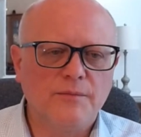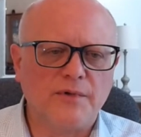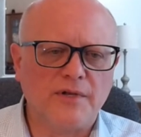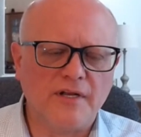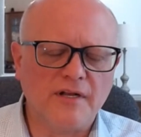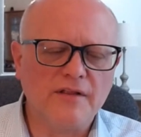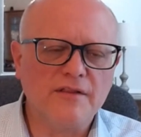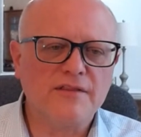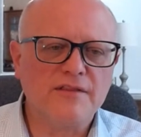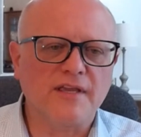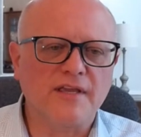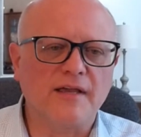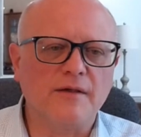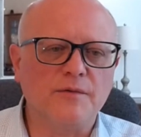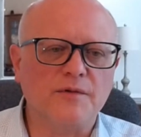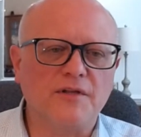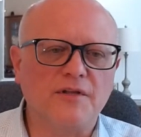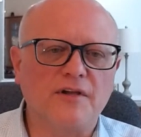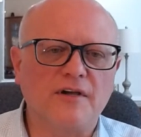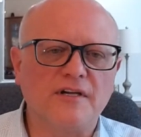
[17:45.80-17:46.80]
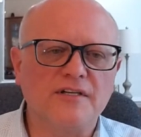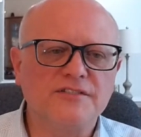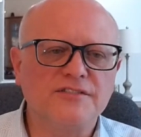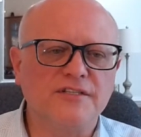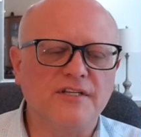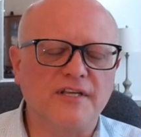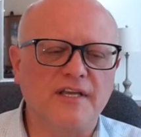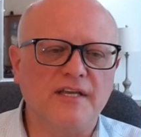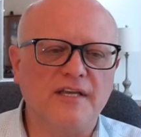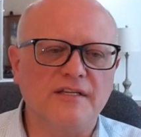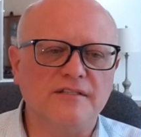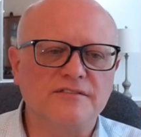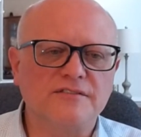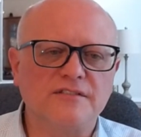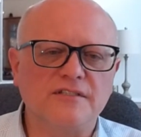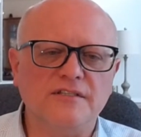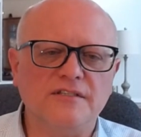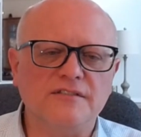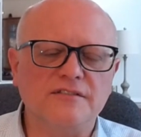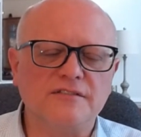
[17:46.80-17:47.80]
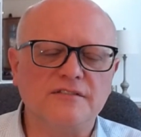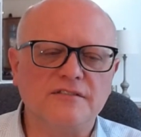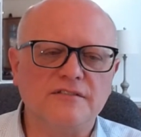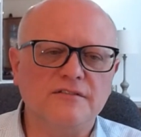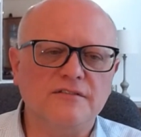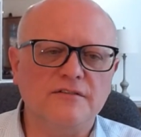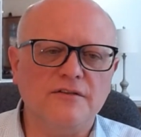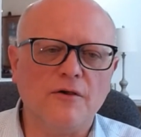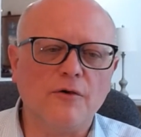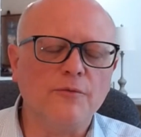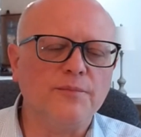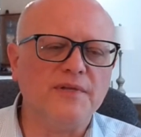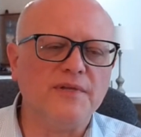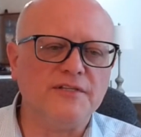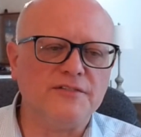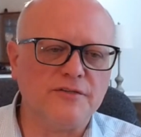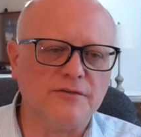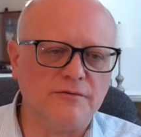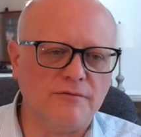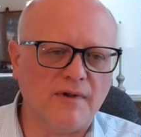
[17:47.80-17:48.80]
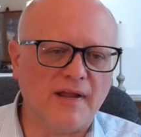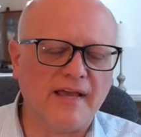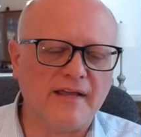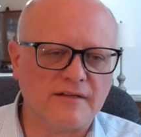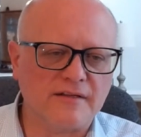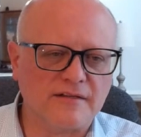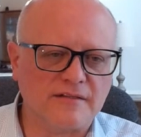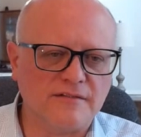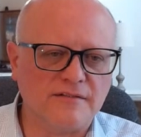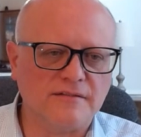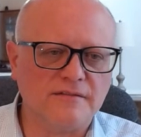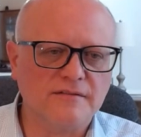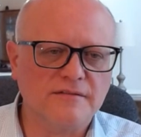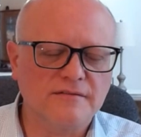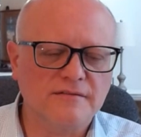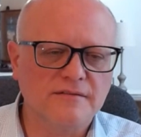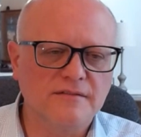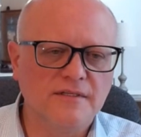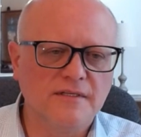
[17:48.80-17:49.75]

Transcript: But another thing I would caution against is don't be too radical.